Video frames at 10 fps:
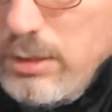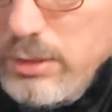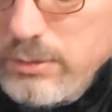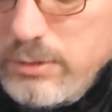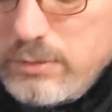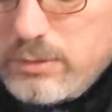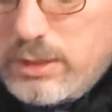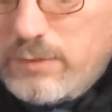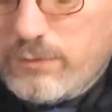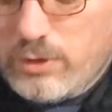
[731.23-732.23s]
Let this kind
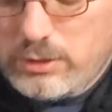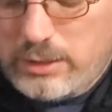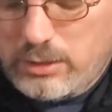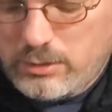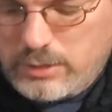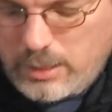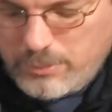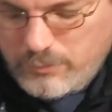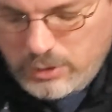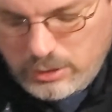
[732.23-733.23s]
of fall down on top
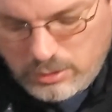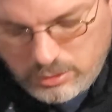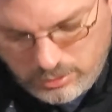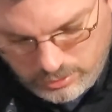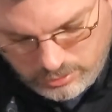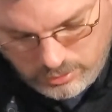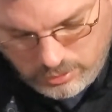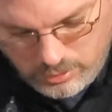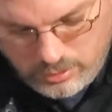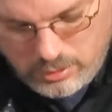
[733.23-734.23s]
of it.
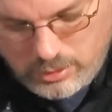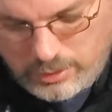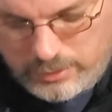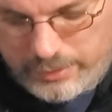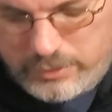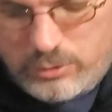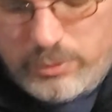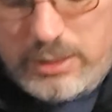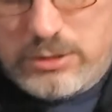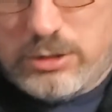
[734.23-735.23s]
I like the way
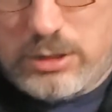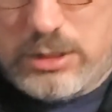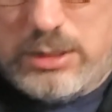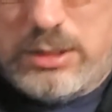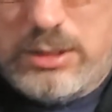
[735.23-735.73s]
it's looking.